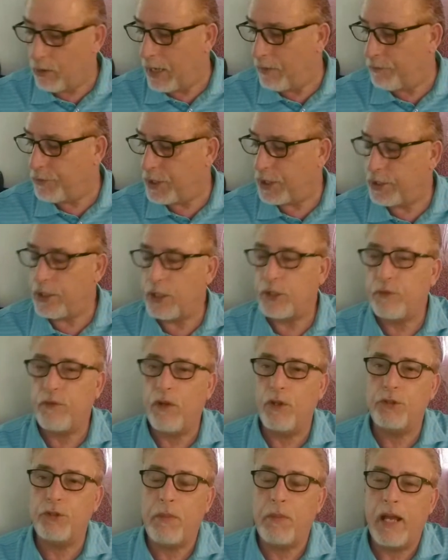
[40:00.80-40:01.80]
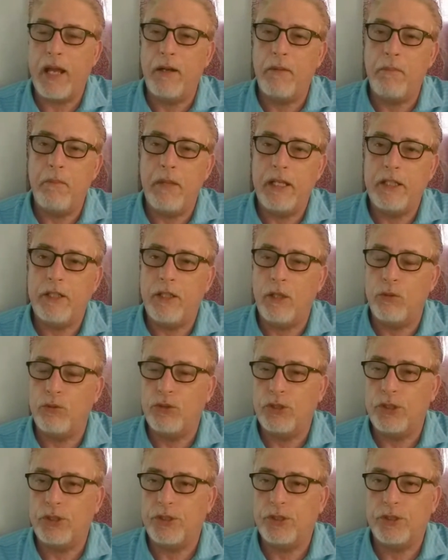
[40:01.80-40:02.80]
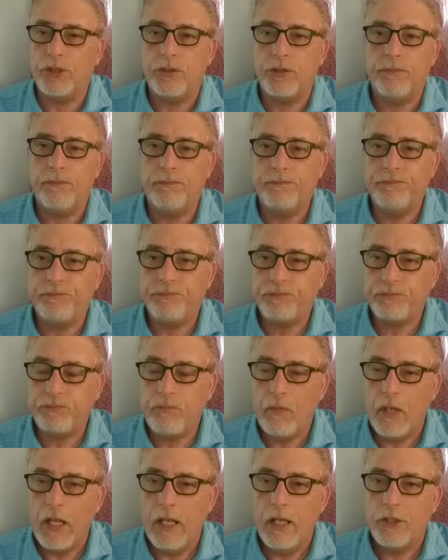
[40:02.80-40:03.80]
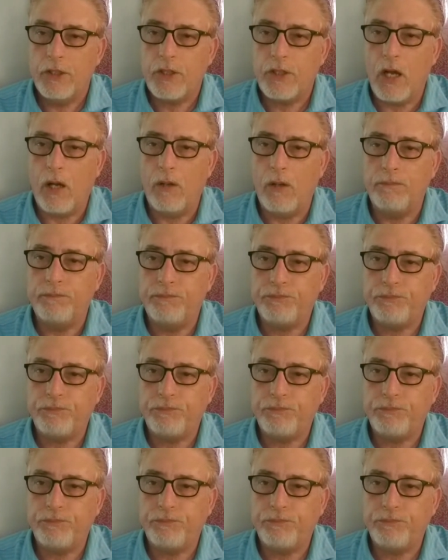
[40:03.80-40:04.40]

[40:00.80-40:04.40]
have Chich's phone. Spinomentosis. It's called.